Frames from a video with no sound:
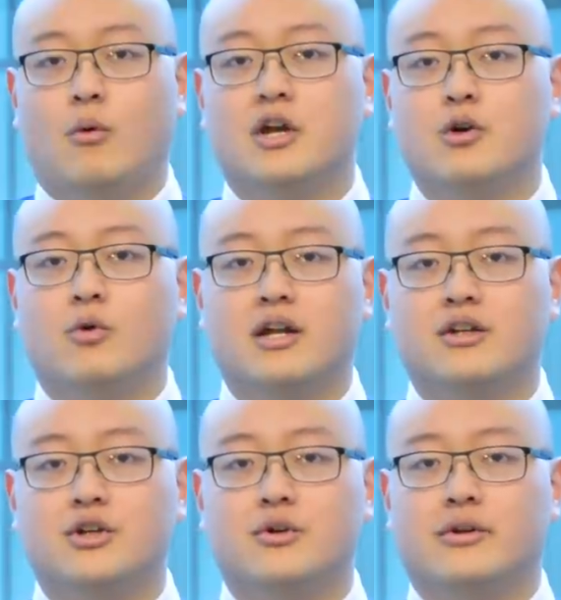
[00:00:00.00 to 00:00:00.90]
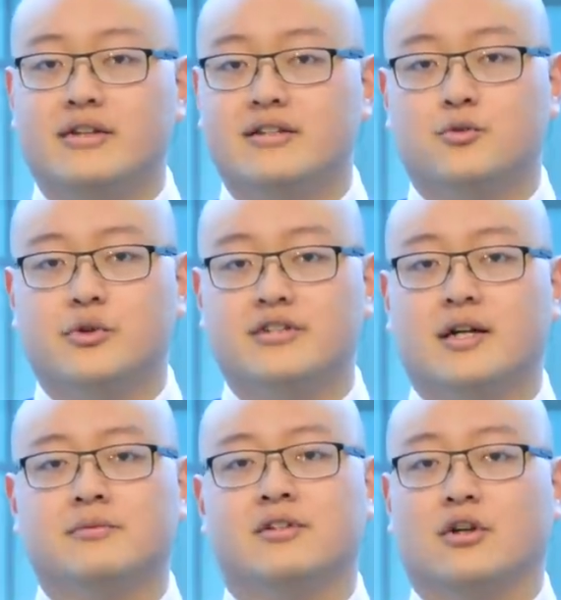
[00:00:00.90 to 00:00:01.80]
Now, what you wanna do in these three
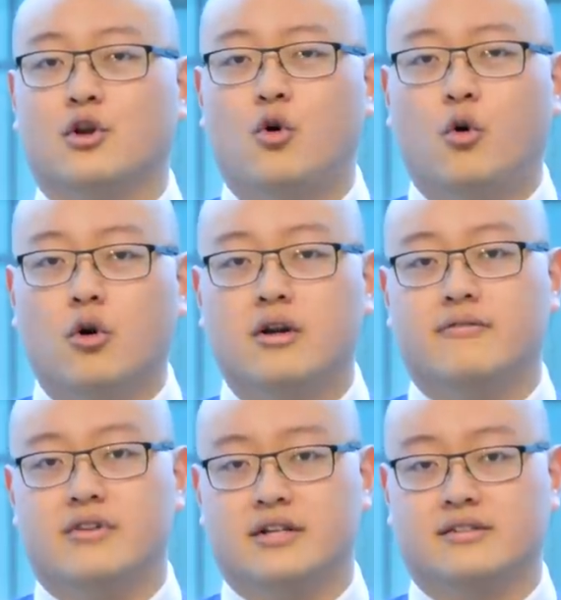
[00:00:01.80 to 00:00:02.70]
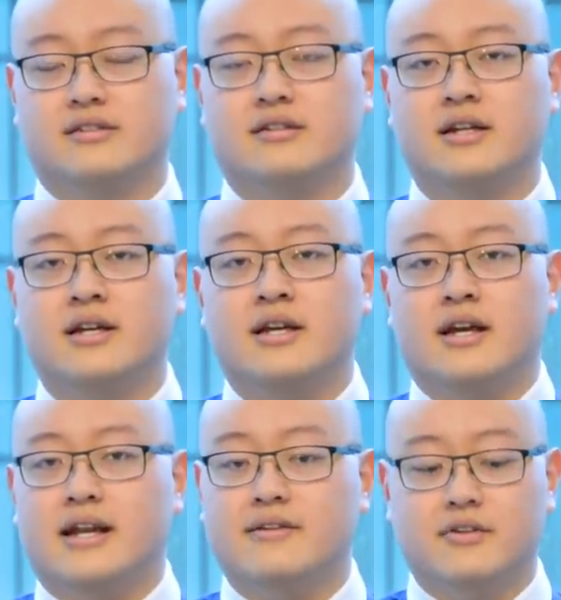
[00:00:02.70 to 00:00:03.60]
steps are the core of this,
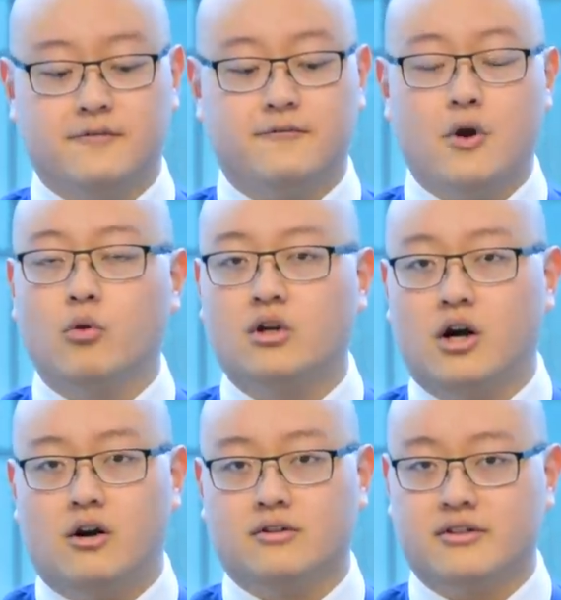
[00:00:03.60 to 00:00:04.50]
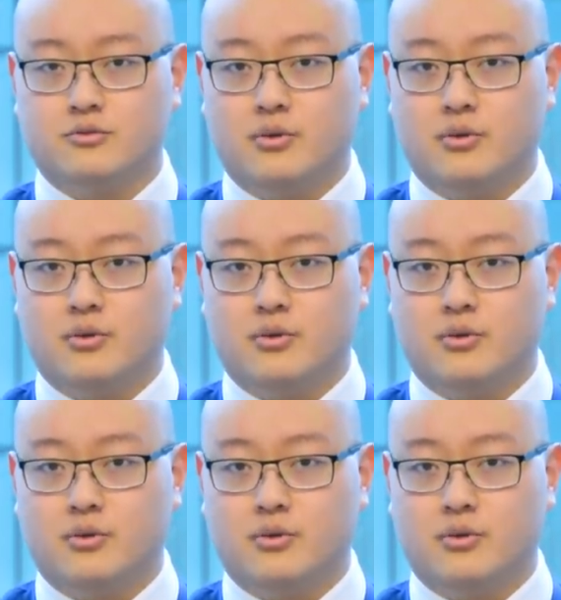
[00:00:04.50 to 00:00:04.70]
and even phone calls as